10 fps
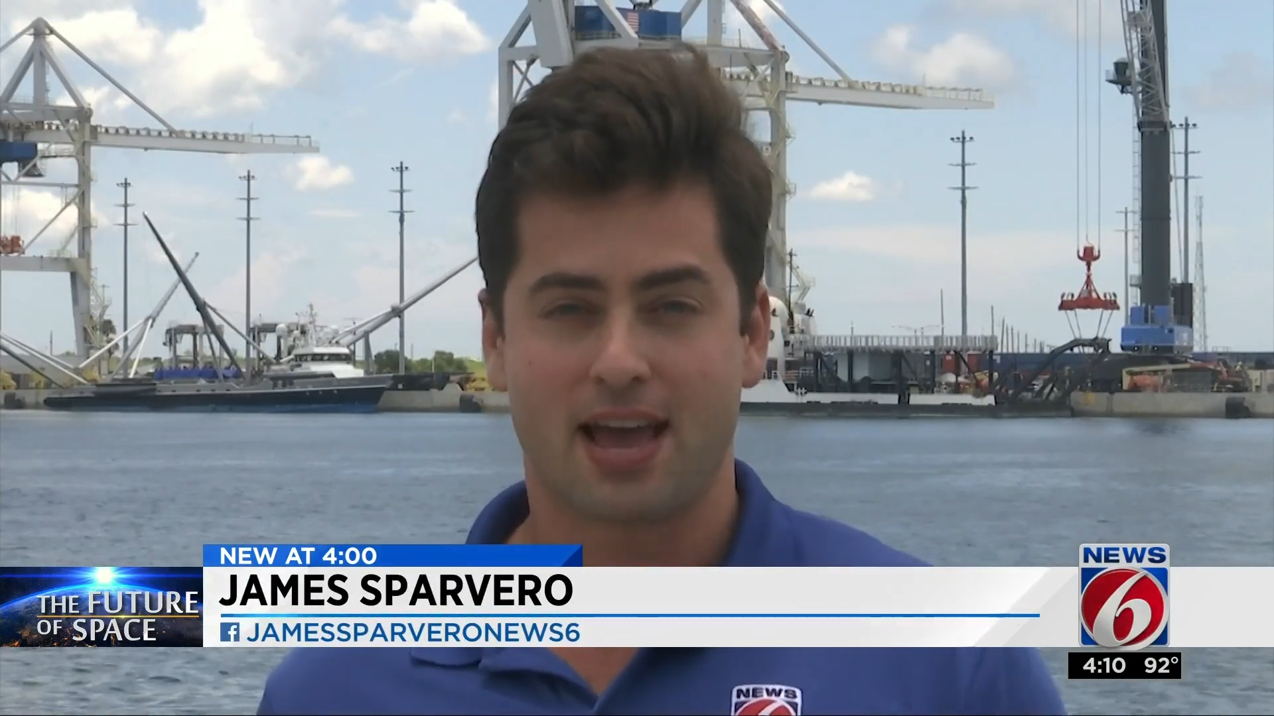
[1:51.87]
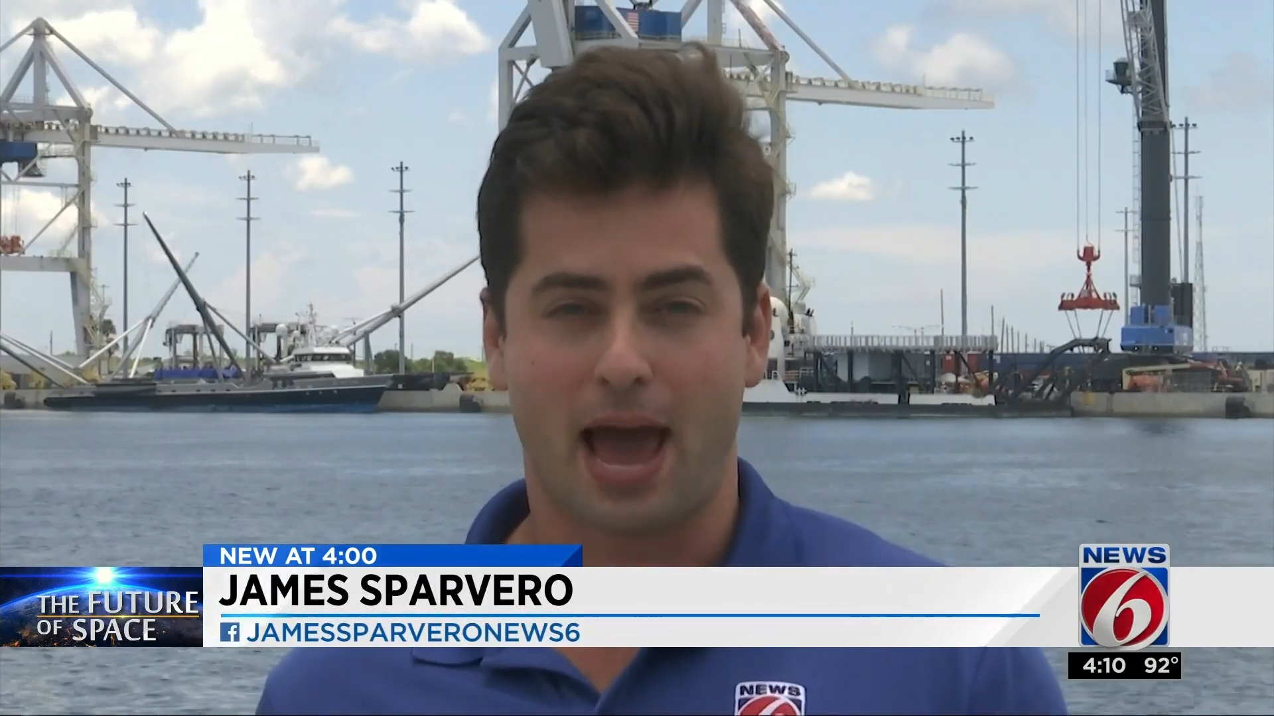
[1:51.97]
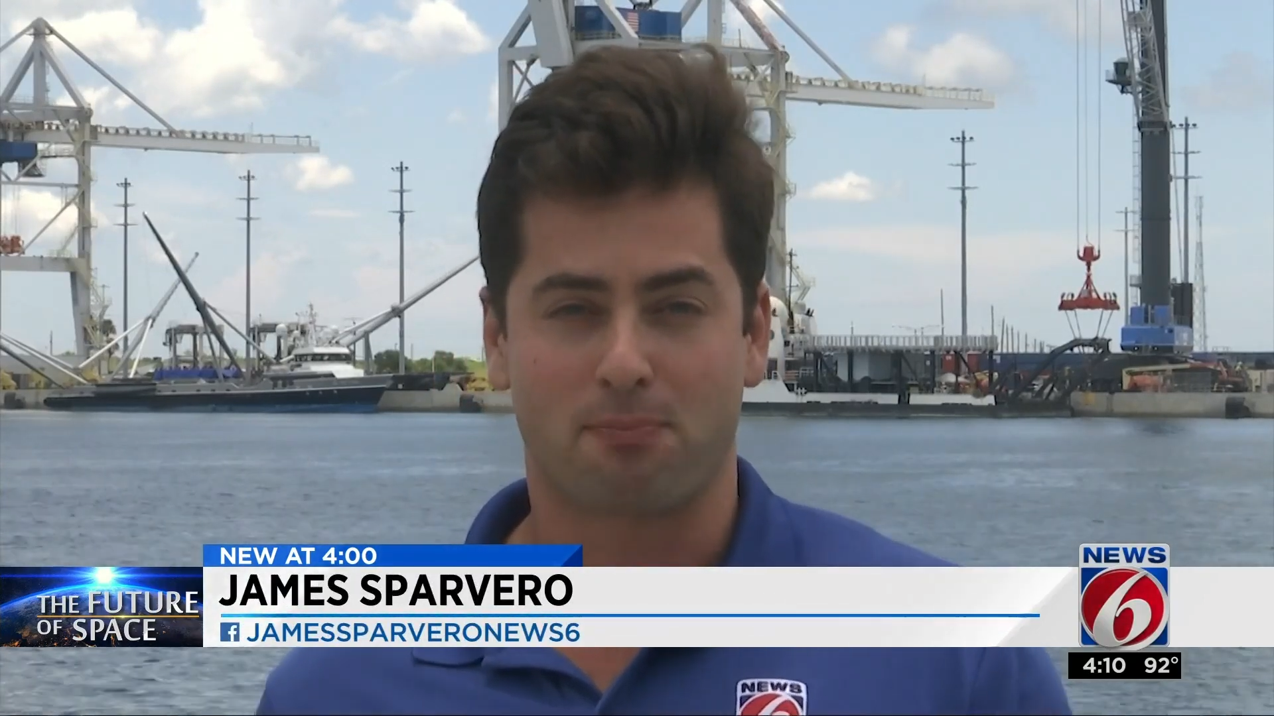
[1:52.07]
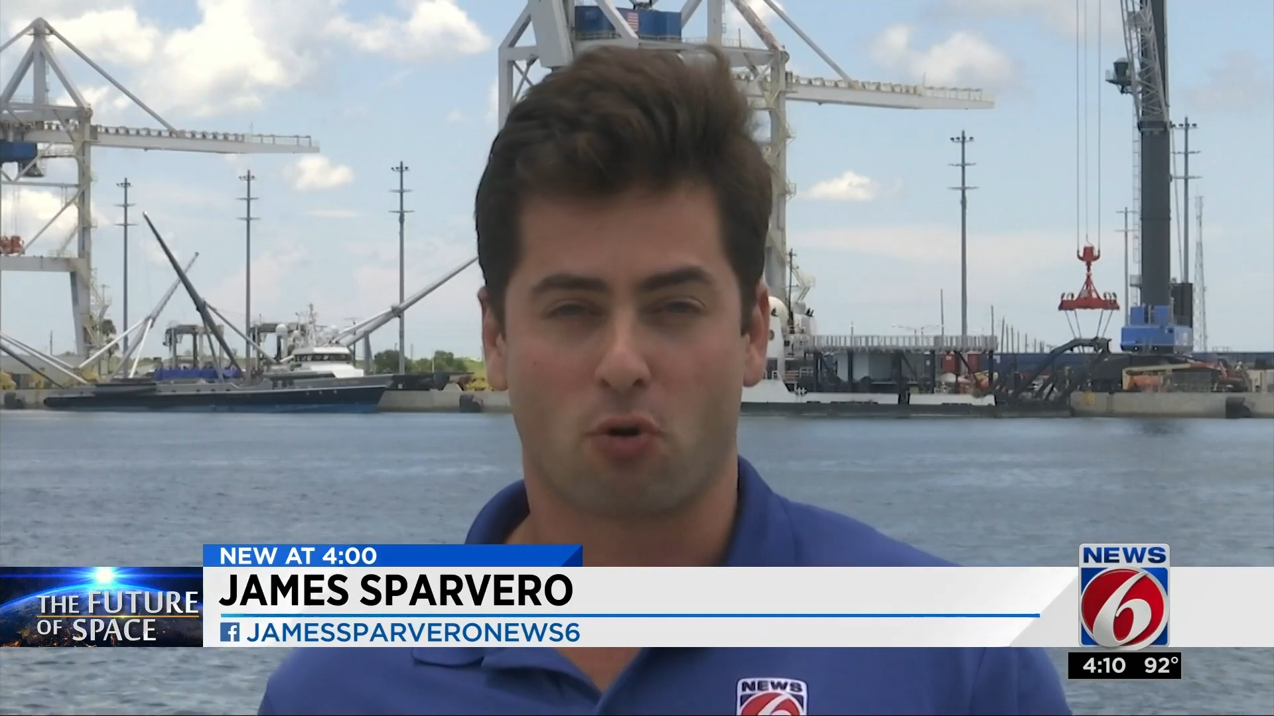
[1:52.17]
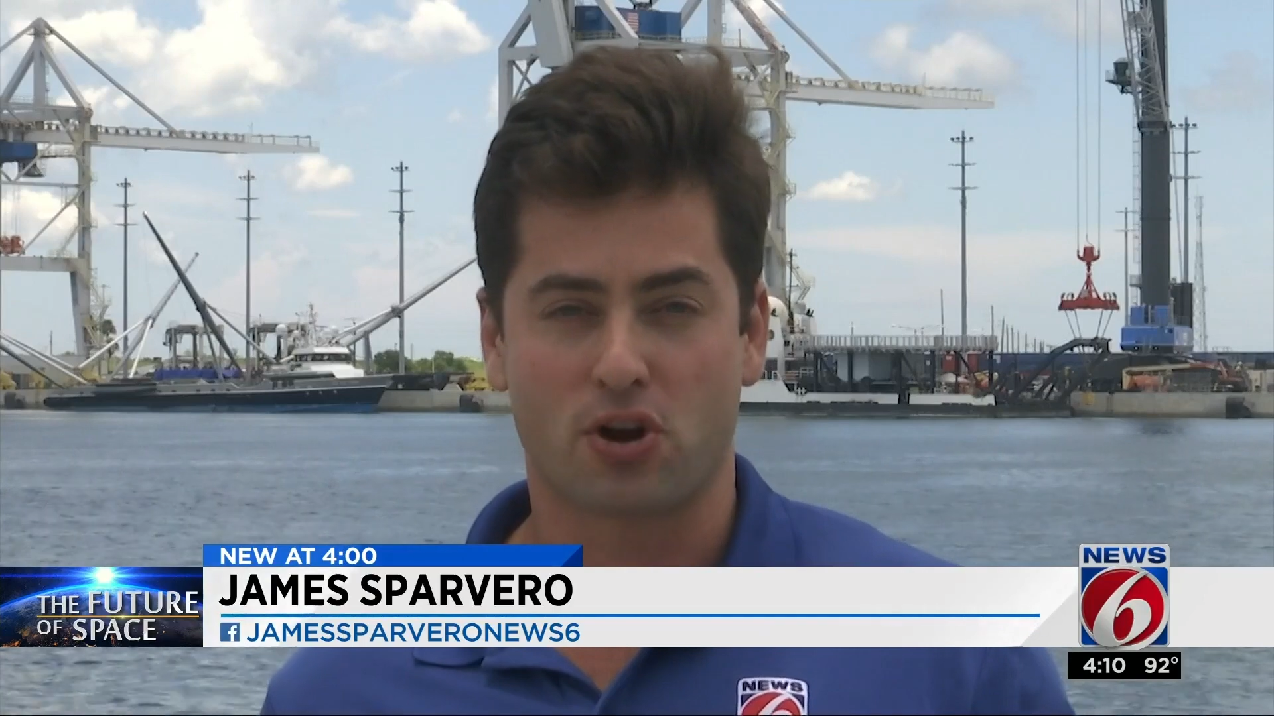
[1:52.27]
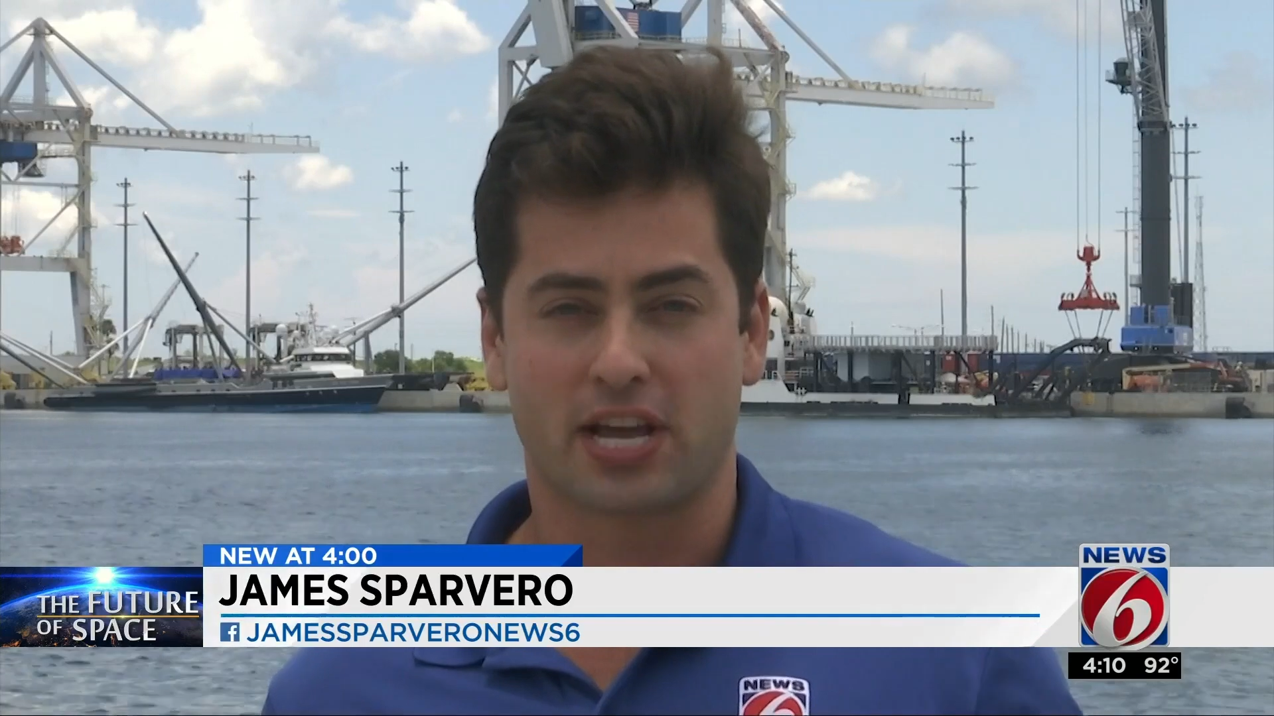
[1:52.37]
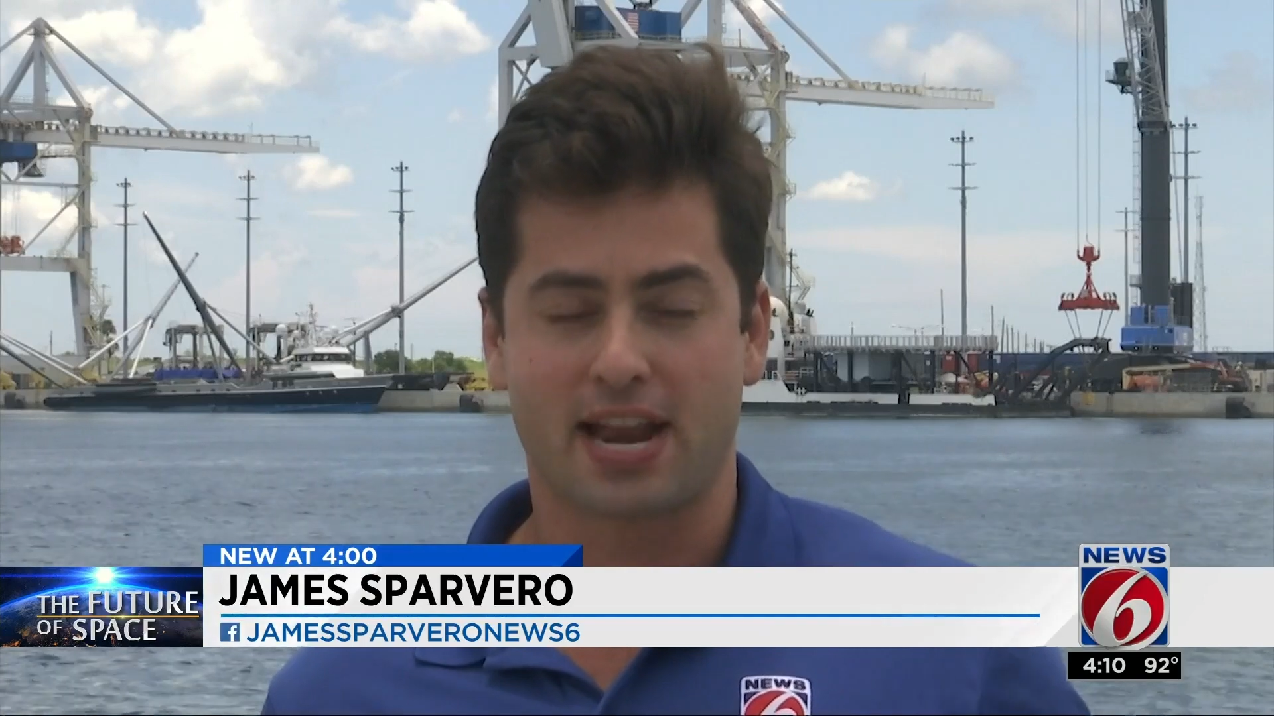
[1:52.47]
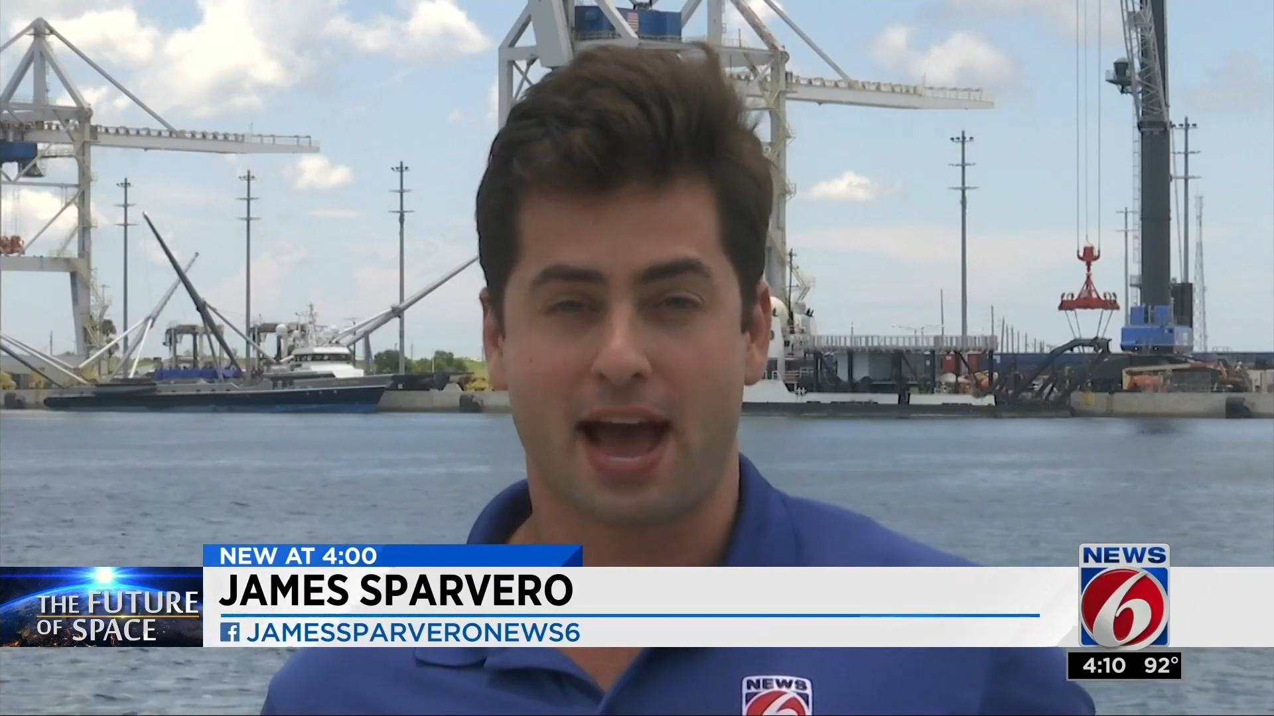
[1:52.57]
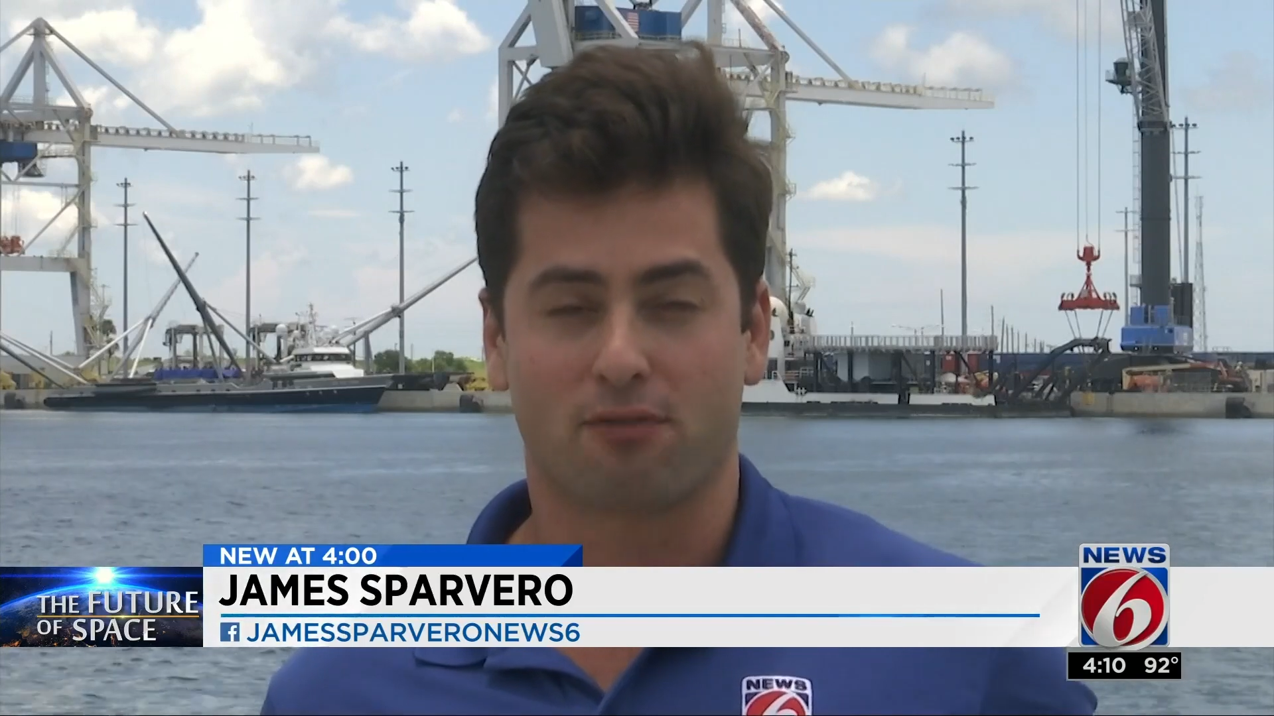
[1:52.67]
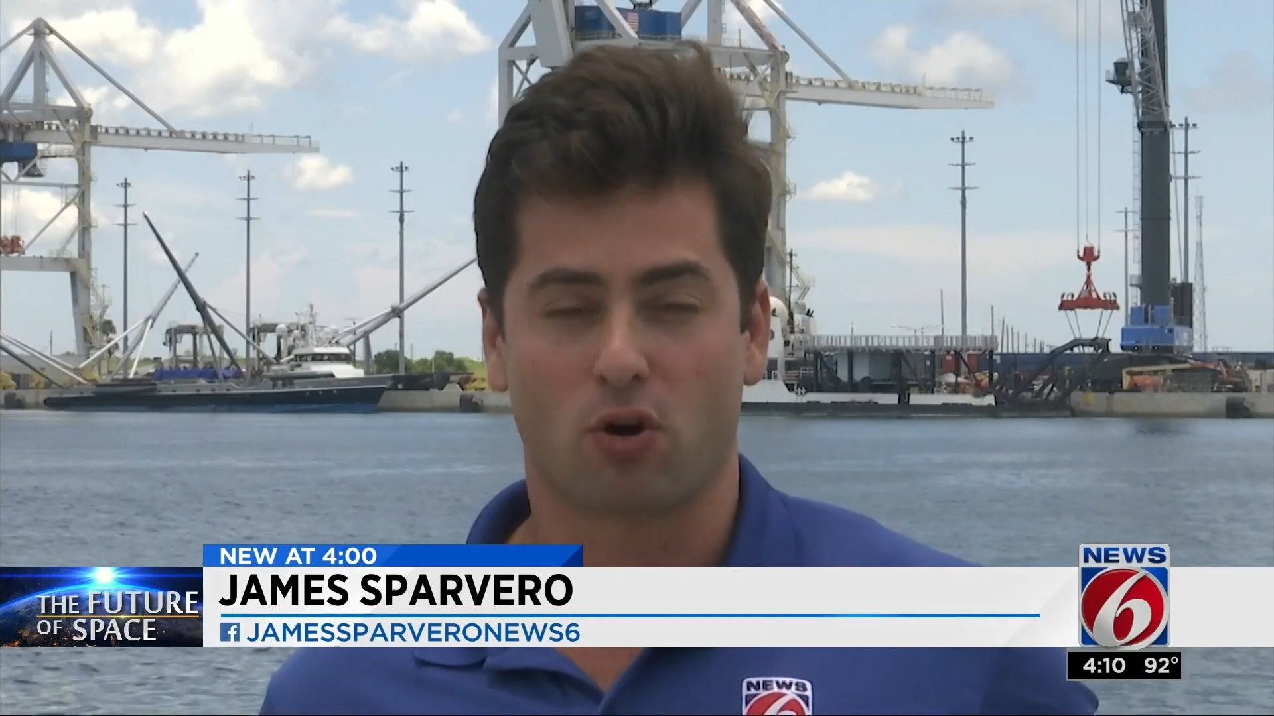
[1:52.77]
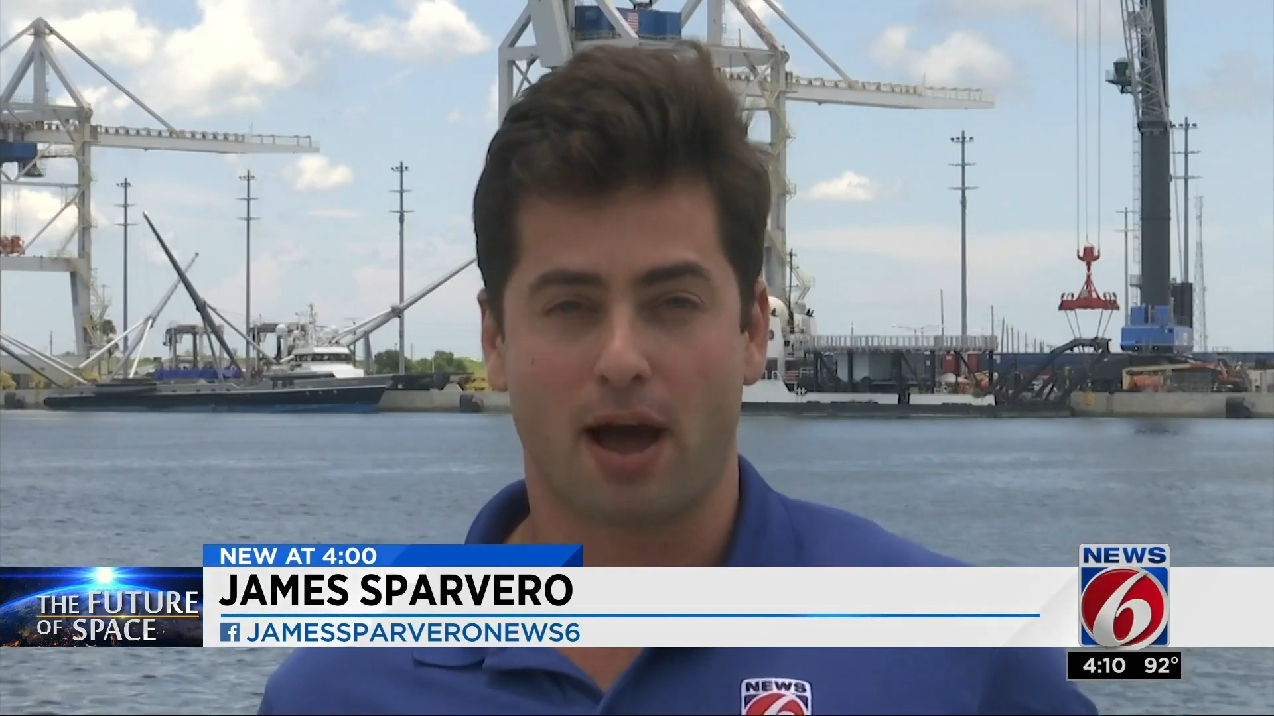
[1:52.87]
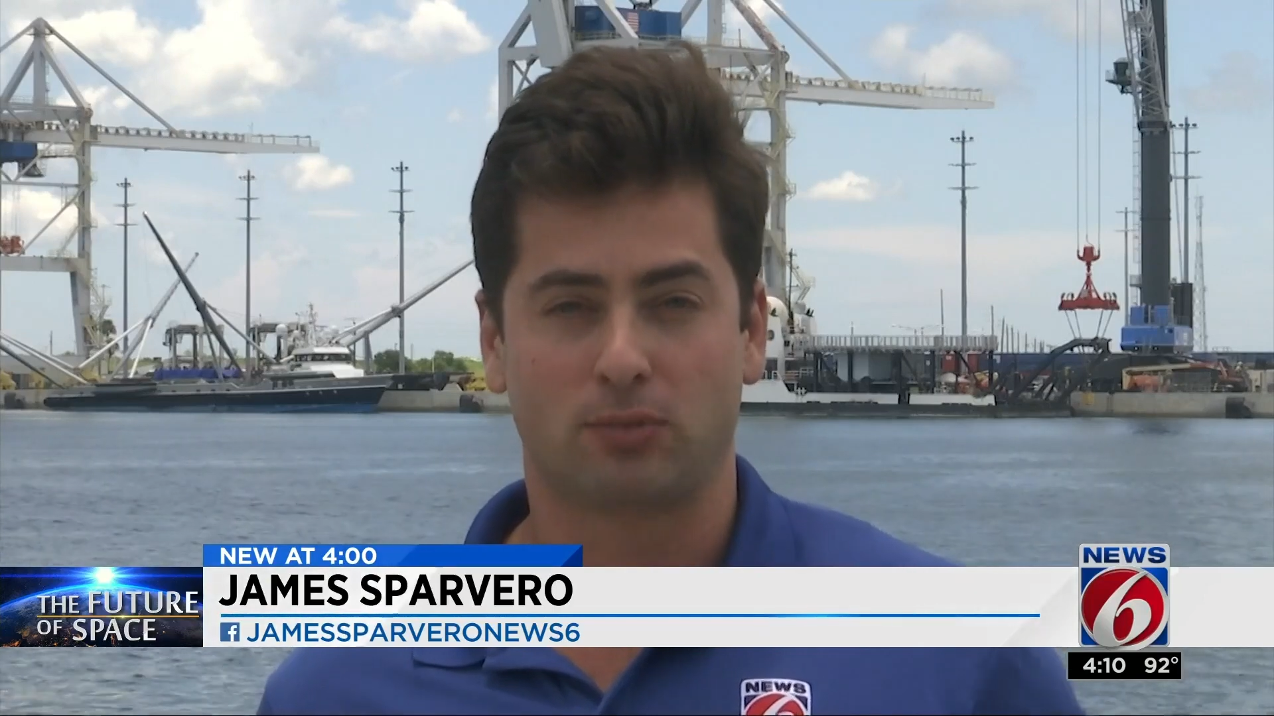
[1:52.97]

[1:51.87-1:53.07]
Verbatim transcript: At Port Canaveral,